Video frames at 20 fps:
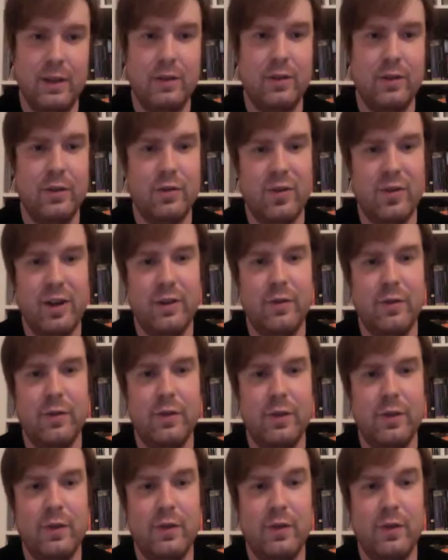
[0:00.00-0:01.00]
The director of
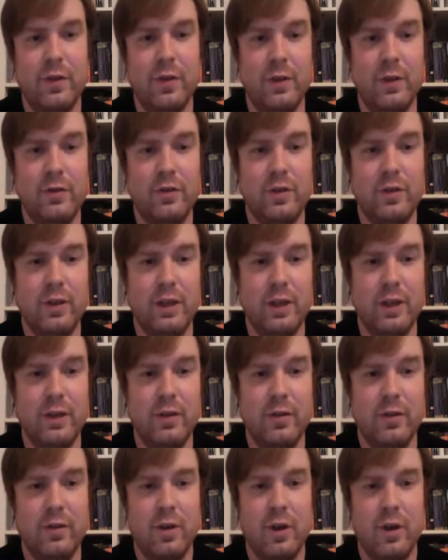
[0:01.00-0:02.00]
this film,
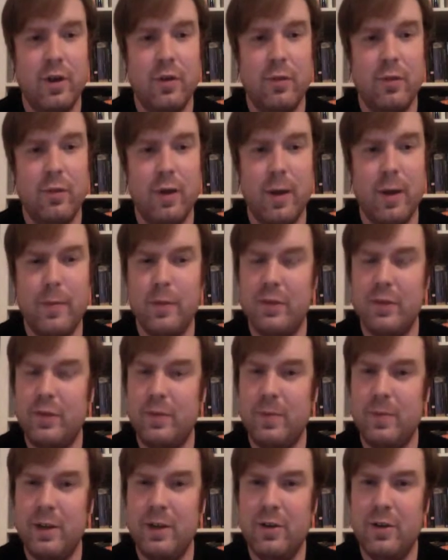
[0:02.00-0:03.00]
Gillian
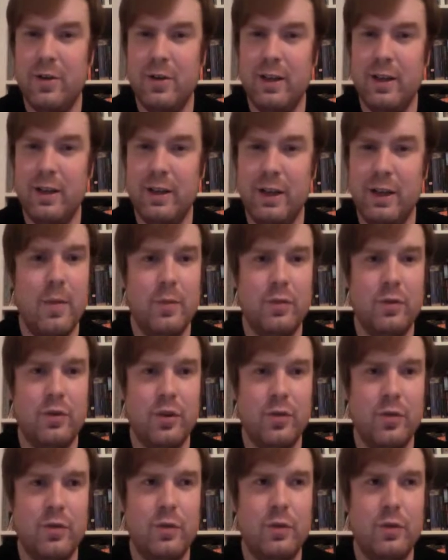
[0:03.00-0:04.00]
Robespierre, I think,
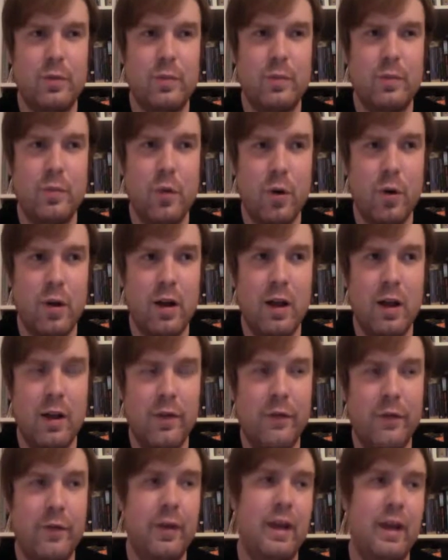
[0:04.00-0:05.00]
shows more
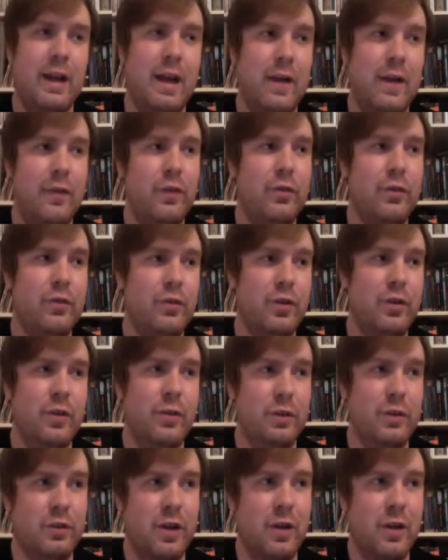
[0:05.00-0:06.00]
of an evolution of
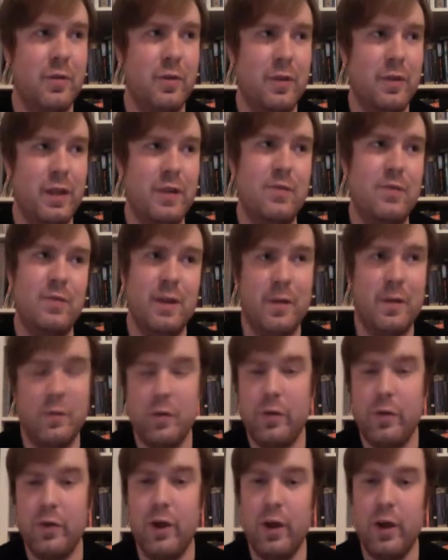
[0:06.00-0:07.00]
a genre that you never
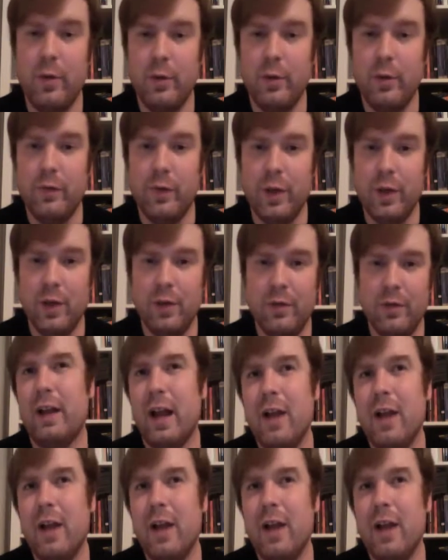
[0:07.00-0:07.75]
thought would evolve.